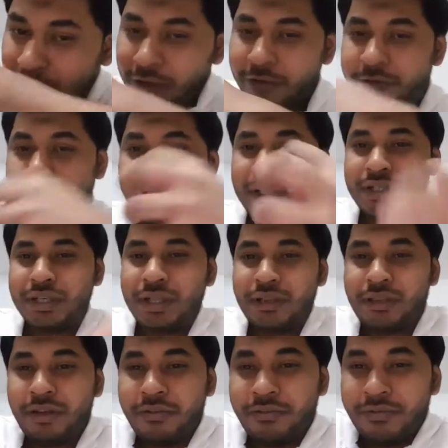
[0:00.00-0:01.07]
freshness
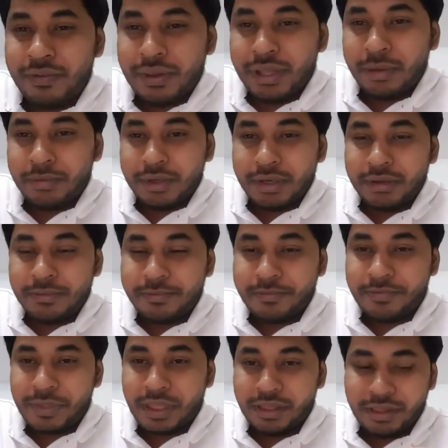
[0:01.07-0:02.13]
of the lemon.
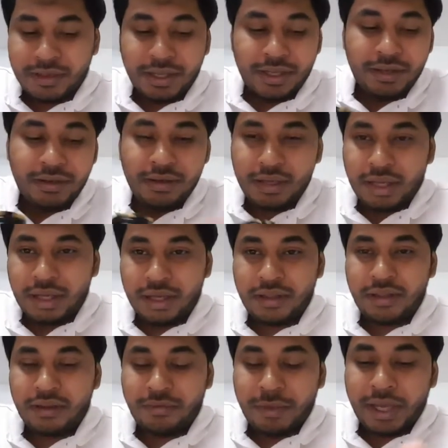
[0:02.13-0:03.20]
Still
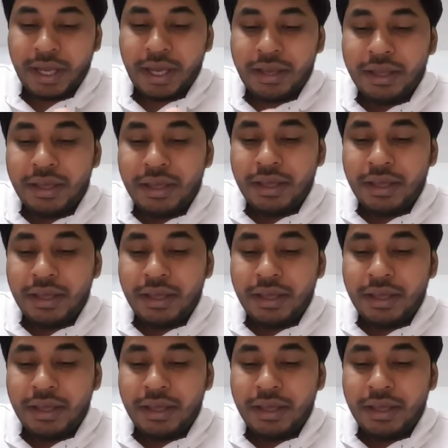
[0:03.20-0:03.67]
it's on my hand,